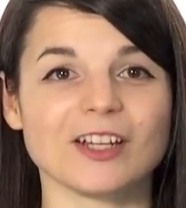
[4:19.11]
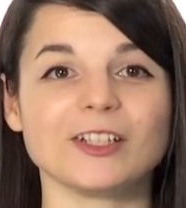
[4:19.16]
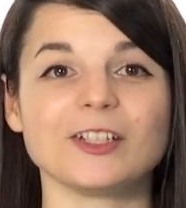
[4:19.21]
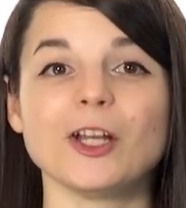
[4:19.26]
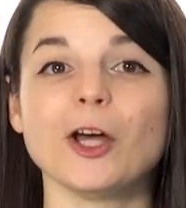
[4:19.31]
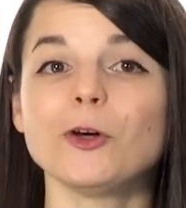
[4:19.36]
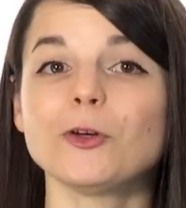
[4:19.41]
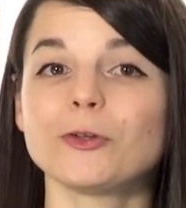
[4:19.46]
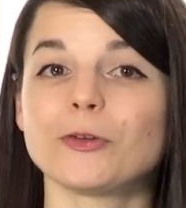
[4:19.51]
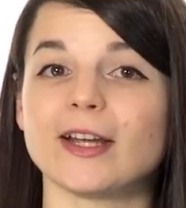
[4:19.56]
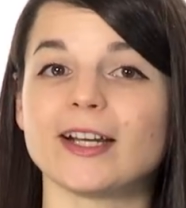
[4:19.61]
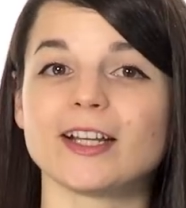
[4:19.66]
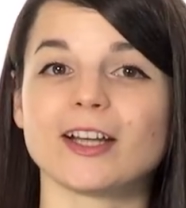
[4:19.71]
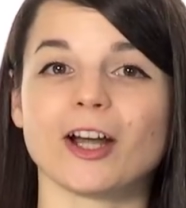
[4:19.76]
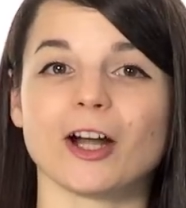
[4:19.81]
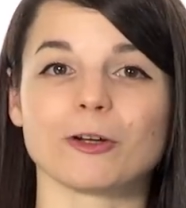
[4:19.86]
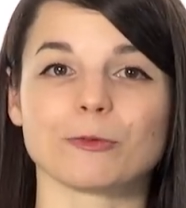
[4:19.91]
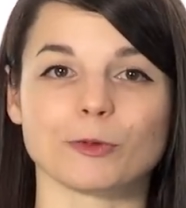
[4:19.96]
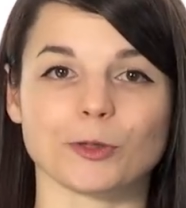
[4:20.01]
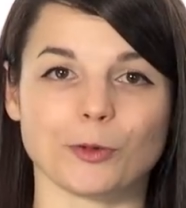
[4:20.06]
no credit
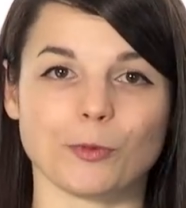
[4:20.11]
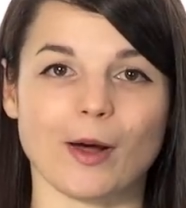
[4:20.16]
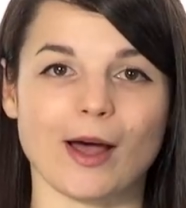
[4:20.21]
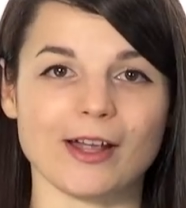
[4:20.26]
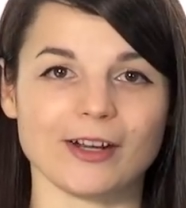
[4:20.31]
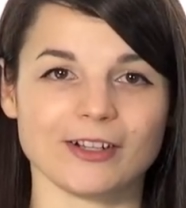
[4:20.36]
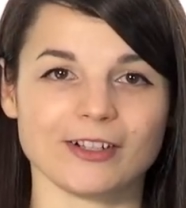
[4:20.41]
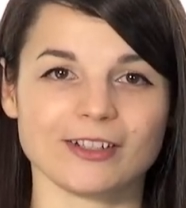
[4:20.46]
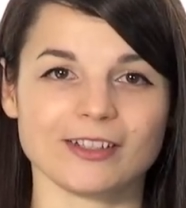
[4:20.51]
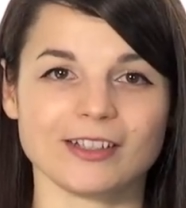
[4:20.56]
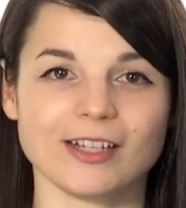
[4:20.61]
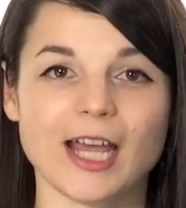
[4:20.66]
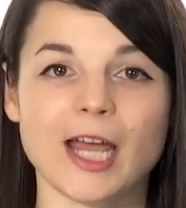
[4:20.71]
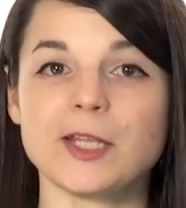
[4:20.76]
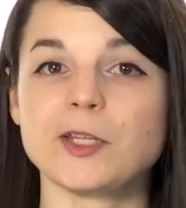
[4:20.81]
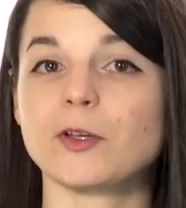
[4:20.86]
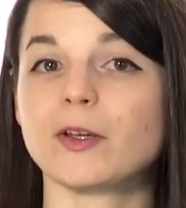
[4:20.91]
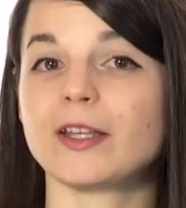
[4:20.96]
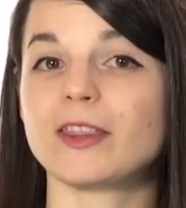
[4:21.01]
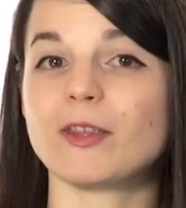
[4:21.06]
card required,
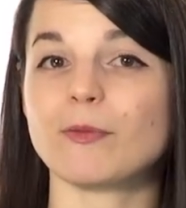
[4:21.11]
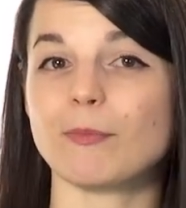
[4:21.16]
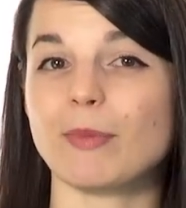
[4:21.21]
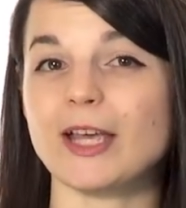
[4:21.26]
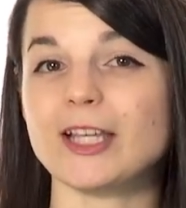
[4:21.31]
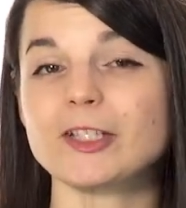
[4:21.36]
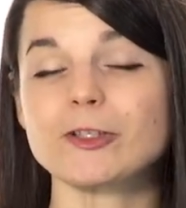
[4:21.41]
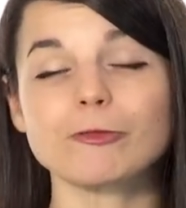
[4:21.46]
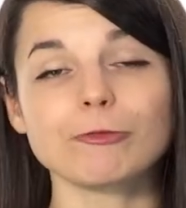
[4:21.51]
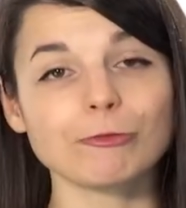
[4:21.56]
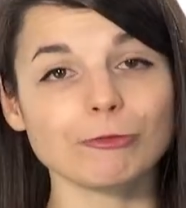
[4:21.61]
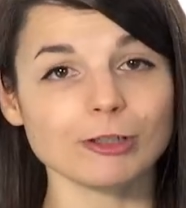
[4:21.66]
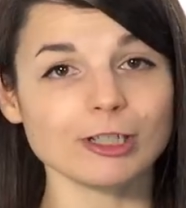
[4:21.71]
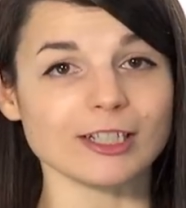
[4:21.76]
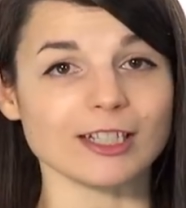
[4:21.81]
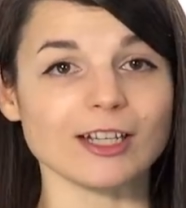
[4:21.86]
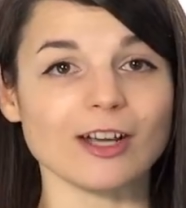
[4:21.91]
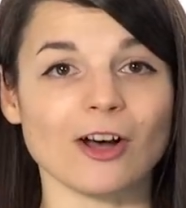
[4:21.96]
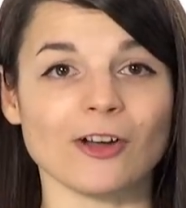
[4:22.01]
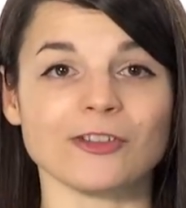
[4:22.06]
and you'll get the best
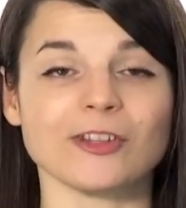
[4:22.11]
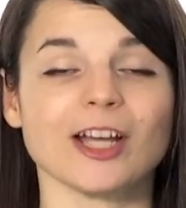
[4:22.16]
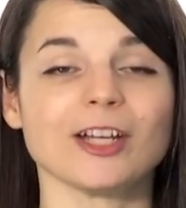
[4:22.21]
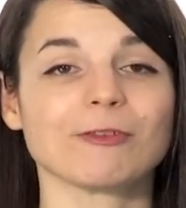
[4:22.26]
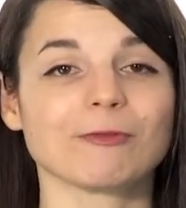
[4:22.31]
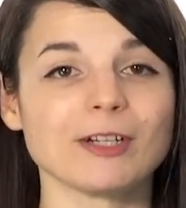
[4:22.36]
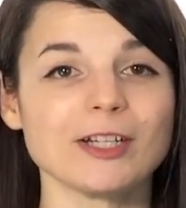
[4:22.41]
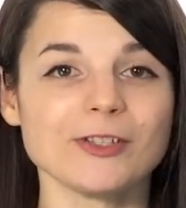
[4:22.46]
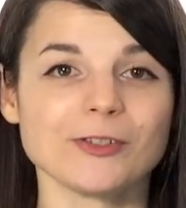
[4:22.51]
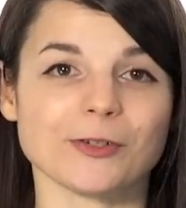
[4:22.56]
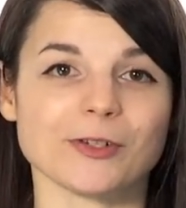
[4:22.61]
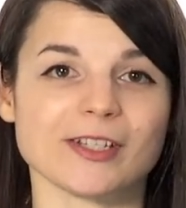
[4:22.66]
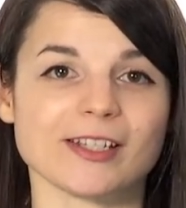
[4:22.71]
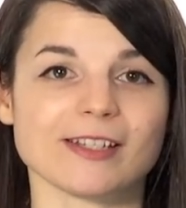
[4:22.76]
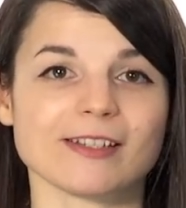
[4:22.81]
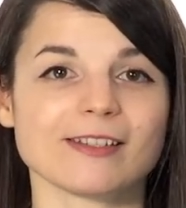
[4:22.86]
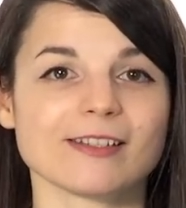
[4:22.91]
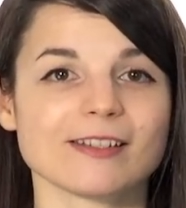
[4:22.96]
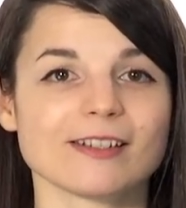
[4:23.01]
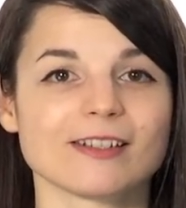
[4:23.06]
free online
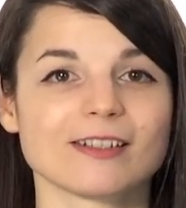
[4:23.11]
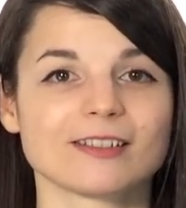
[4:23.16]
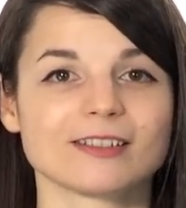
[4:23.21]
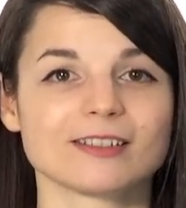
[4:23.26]
resources.